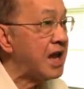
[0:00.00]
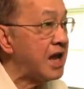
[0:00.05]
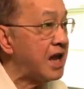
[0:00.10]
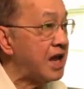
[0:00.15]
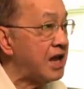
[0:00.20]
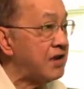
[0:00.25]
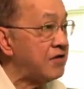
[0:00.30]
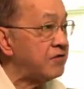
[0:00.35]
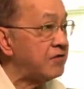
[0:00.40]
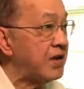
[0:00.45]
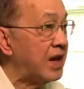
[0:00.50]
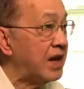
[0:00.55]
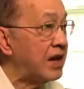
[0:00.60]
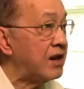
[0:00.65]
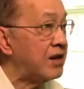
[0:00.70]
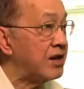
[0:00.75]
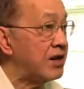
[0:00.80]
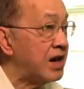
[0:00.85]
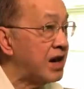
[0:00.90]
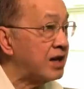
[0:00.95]
if
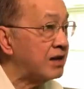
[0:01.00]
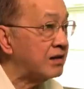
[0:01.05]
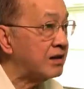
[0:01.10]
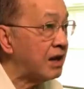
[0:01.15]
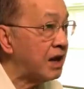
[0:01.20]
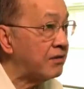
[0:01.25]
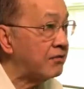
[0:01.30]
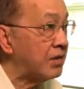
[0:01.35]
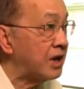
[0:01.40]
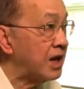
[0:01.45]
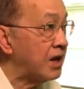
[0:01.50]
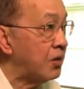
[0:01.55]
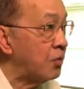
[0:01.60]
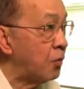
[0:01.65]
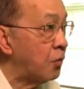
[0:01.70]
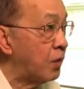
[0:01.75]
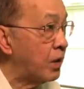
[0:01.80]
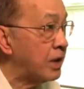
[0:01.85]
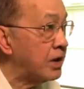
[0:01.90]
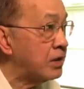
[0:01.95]
they are not
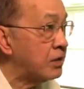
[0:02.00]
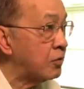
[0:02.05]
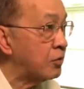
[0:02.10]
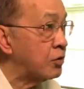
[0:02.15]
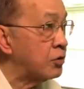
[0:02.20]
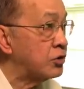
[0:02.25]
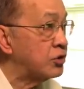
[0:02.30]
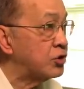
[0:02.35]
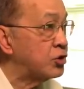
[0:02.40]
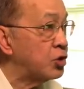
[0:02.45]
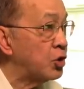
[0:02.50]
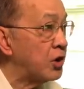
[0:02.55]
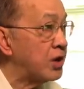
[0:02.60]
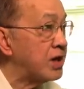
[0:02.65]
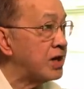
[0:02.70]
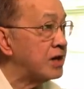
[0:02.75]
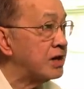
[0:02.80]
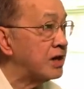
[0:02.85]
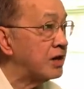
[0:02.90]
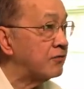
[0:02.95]
traveling with or
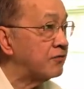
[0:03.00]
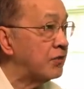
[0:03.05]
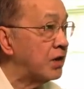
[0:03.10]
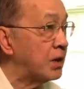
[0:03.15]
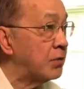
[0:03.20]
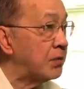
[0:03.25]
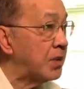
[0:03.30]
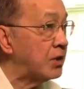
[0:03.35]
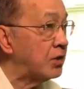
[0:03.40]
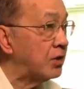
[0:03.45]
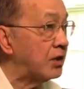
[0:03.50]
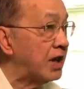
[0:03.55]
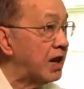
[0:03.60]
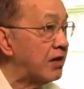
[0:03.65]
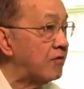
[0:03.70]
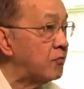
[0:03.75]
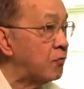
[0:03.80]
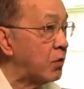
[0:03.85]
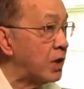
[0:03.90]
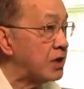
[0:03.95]
joining their Filipino
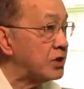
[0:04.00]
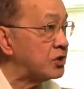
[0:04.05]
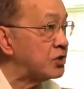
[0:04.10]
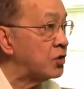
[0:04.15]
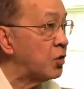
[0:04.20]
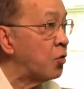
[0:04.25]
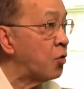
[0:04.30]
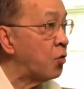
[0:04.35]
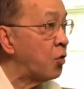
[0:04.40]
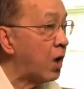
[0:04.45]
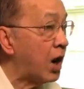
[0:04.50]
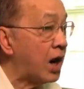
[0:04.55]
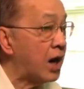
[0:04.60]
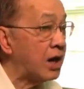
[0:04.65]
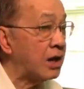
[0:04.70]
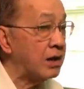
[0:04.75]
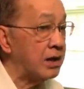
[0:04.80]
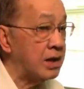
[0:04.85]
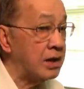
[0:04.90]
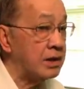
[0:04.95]
loved ones who
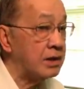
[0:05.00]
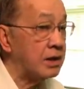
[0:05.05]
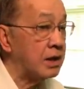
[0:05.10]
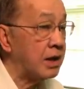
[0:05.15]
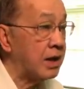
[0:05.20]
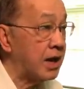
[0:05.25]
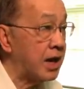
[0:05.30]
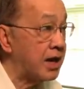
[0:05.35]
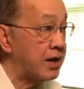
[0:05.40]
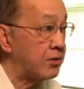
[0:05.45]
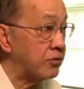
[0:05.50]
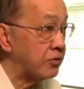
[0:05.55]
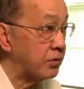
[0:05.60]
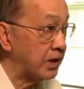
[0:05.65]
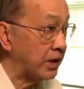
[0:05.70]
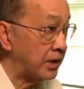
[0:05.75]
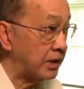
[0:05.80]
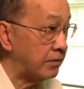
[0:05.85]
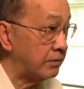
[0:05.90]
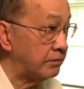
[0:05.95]
are in the
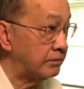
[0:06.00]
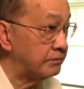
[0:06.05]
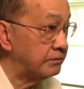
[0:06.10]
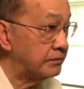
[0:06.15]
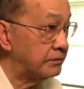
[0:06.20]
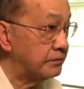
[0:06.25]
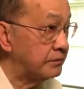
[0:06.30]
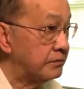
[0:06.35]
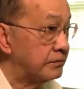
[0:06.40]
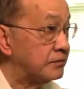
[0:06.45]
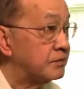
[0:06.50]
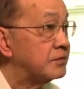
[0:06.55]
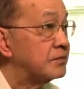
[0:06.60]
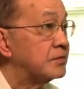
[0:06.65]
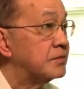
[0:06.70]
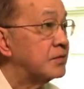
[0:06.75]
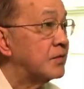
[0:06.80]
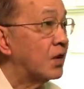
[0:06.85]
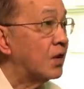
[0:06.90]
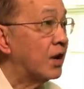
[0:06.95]
country.
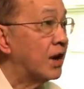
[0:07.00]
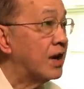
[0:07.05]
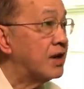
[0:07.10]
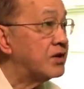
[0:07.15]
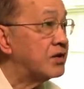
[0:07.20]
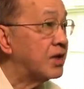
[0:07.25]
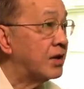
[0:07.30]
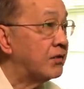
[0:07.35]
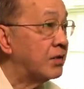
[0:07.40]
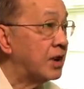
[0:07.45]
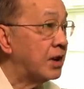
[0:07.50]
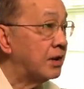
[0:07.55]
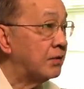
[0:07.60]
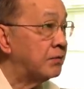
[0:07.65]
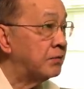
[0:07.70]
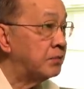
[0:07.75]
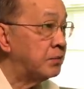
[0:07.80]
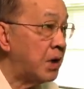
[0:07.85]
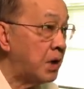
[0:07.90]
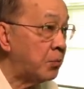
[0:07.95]
Okay,
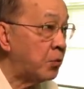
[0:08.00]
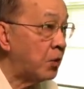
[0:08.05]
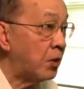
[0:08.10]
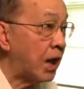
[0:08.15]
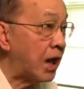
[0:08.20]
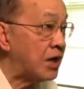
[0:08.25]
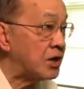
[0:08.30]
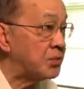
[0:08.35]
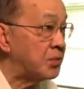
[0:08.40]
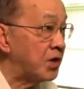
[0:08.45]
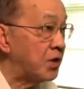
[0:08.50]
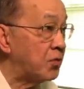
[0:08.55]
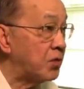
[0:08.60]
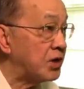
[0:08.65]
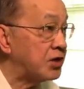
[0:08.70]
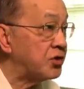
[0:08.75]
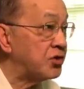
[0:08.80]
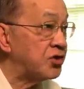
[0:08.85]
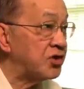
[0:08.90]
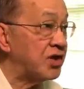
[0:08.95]
several people asked me
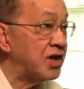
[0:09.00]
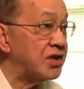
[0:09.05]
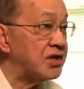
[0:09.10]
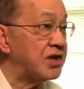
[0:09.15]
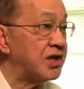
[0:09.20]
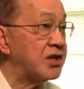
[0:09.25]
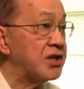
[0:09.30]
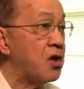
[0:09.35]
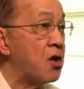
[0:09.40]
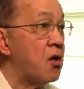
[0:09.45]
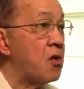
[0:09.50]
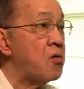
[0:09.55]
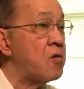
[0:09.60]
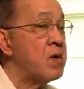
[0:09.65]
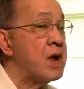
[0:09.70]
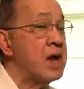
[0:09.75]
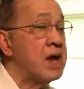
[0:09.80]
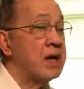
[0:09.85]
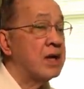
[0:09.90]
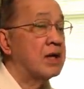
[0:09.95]
questions and I said,
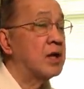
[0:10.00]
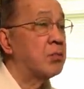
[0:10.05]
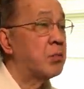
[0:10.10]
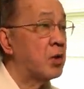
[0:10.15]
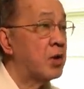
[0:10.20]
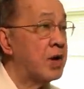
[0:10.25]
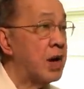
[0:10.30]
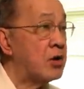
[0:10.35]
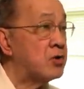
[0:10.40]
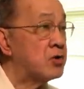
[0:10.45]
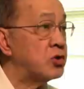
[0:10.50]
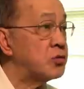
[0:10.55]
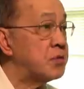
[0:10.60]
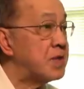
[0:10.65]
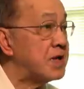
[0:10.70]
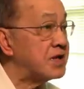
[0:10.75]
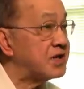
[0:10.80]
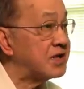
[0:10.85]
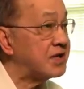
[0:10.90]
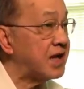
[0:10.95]
no, the
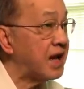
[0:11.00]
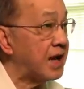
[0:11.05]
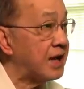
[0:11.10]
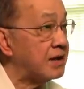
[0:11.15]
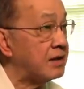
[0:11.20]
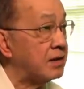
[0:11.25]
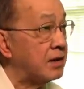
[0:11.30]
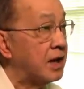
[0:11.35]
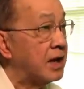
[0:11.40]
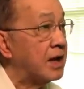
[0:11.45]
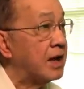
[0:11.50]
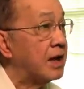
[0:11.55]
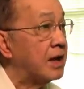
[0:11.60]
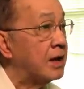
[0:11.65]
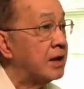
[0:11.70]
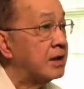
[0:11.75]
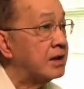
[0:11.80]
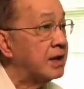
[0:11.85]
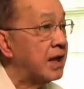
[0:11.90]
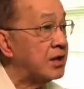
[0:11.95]
pronouncement said
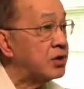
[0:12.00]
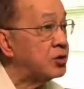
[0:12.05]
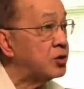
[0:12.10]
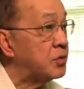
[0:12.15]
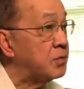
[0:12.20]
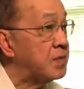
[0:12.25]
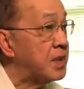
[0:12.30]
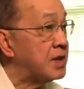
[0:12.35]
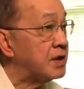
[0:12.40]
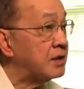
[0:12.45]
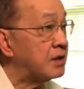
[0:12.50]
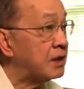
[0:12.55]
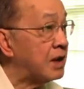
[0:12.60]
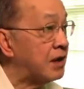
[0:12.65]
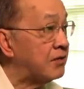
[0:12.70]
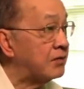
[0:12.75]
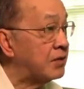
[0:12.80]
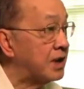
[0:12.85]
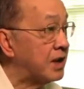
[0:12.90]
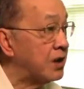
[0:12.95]
they should be
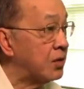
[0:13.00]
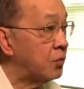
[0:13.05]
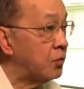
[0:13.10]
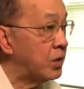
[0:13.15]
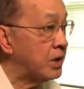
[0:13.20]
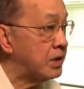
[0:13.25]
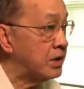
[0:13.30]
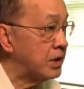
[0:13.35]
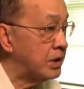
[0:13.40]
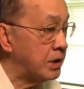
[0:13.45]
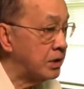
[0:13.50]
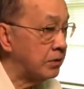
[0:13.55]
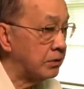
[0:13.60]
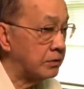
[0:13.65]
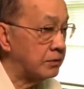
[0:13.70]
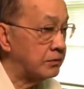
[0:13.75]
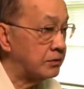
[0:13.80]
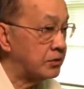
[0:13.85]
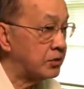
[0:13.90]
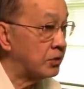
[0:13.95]
traveling with
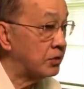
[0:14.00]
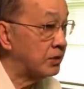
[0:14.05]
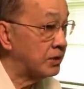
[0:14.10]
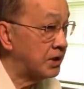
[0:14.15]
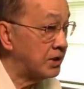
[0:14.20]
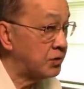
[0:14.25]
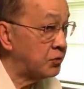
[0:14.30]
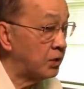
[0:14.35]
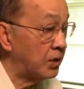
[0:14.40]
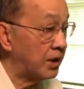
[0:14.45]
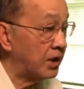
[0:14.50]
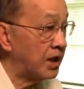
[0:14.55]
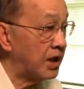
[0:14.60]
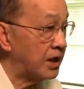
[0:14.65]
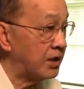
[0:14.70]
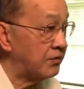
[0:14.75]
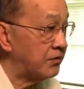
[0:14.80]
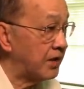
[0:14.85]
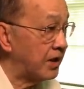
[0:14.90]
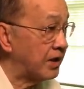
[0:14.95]
you. So this will
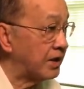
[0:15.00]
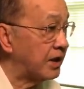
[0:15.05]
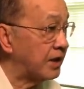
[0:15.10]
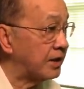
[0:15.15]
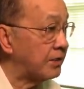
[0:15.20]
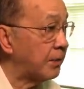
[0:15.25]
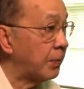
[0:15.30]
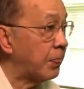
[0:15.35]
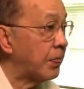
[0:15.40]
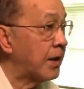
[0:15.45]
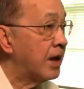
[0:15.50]
clarify that.